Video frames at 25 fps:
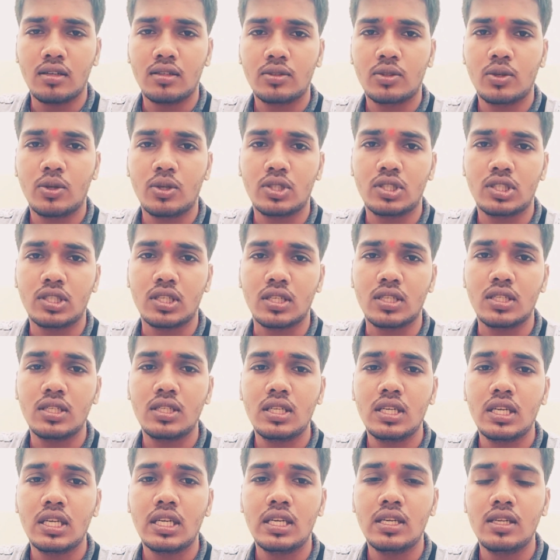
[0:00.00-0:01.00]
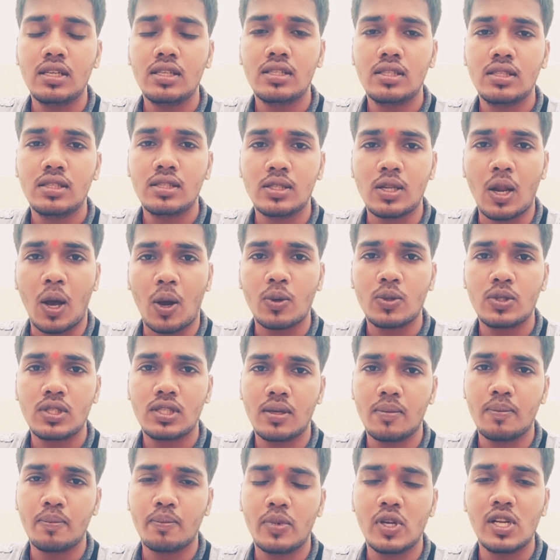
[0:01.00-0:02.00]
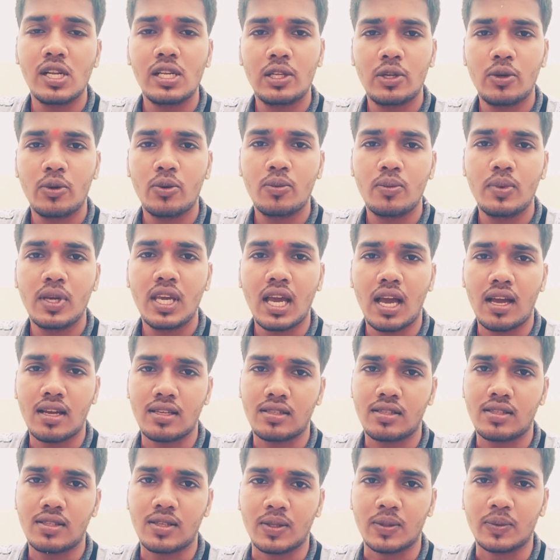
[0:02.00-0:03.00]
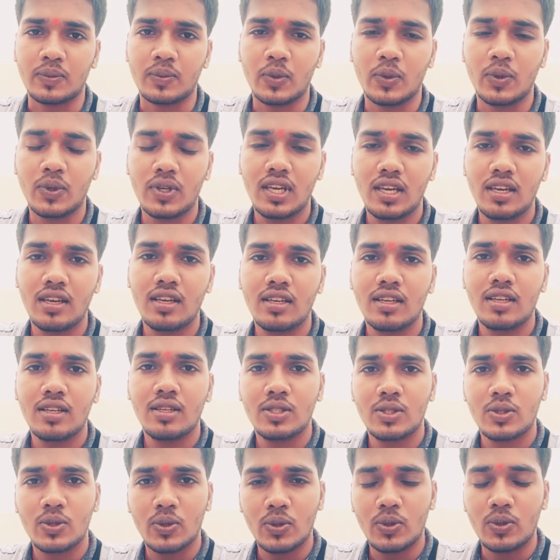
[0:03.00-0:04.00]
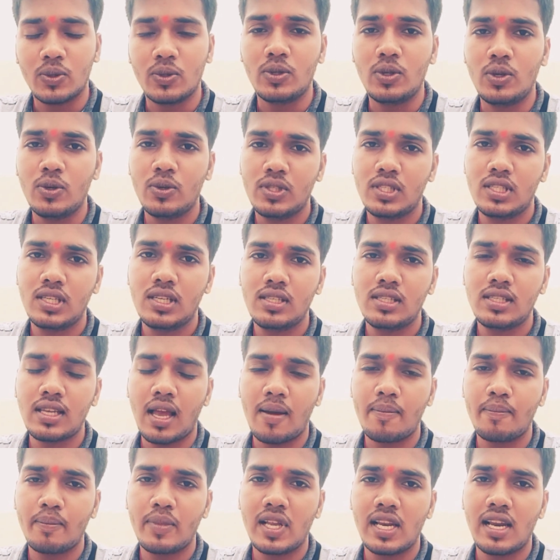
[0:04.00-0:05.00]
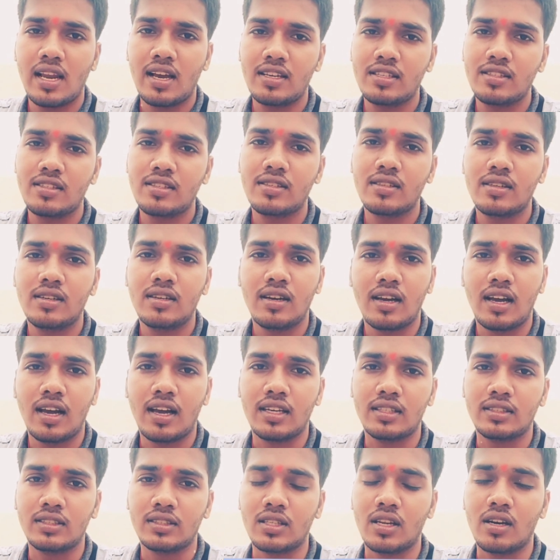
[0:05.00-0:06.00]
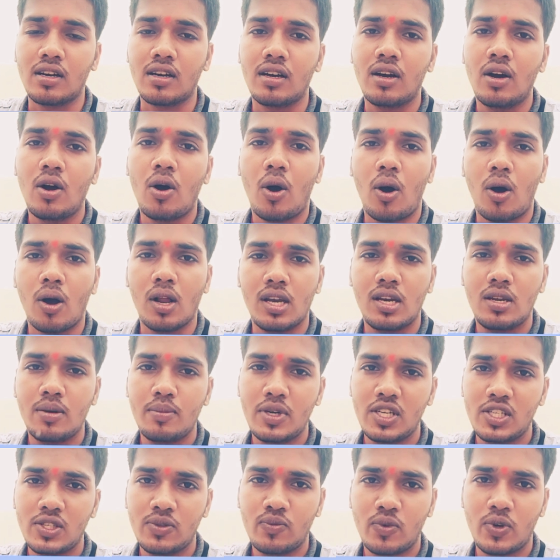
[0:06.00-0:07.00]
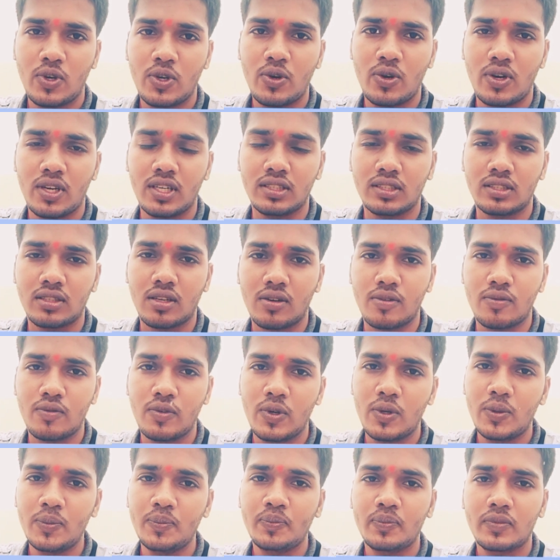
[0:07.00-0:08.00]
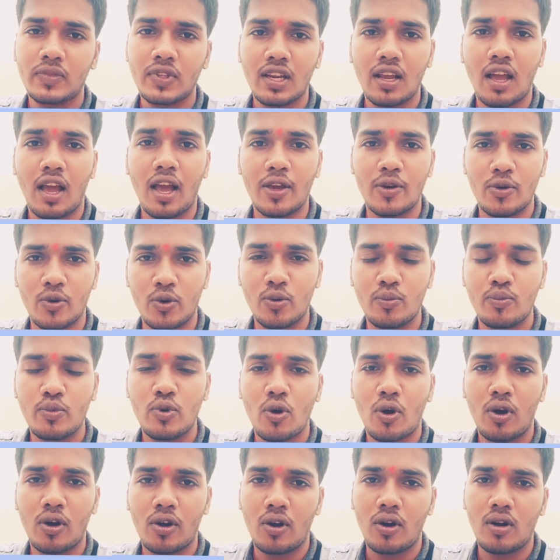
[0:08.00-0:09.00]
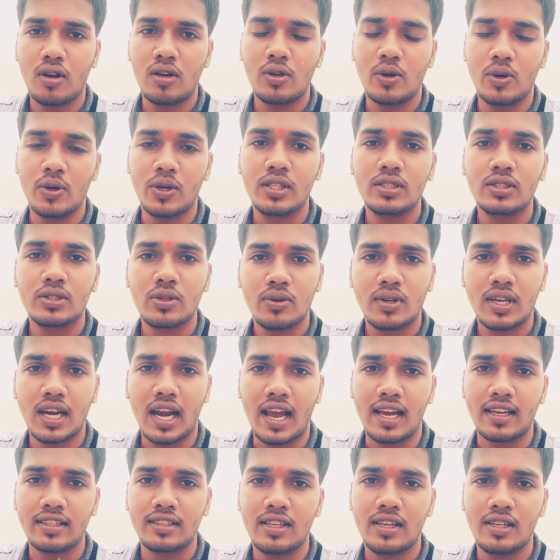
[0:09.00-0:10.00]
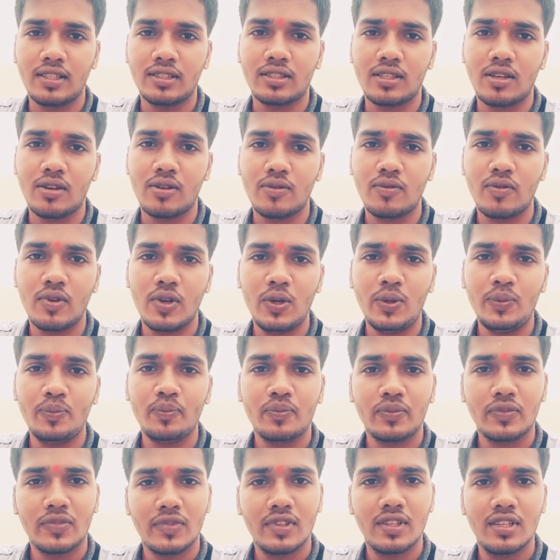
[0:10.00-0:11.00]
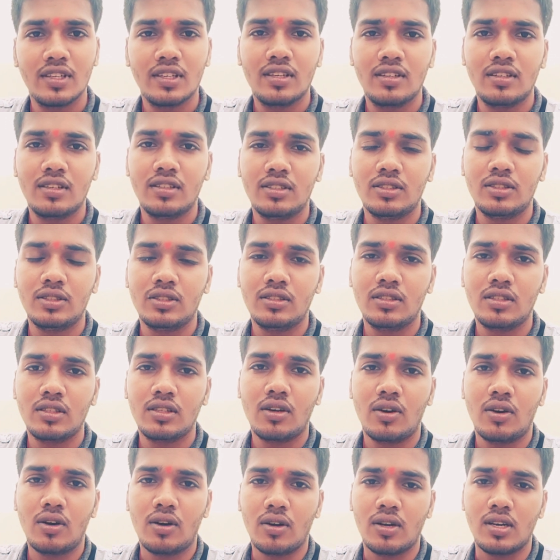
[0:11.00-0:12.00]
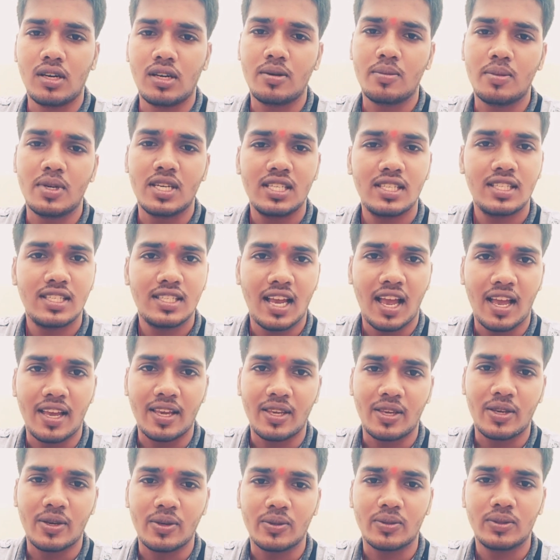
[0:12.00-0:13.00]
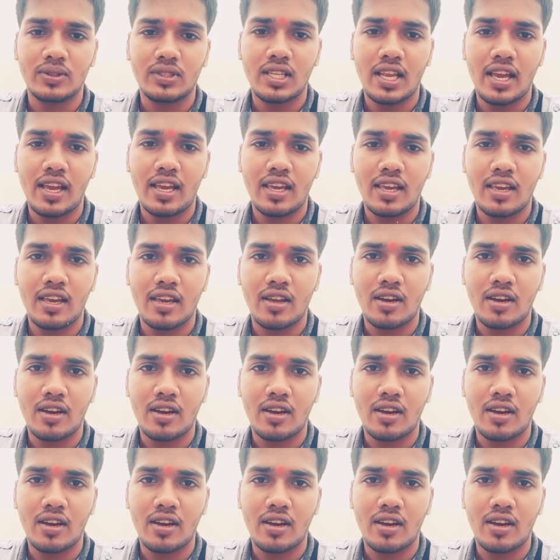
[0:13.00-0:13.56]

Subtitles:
question is now simple to be answered, okay? So use this sample answer, and all the best for your interview. I hope you are all going to crack the interview. All the best. Thank you. Take care.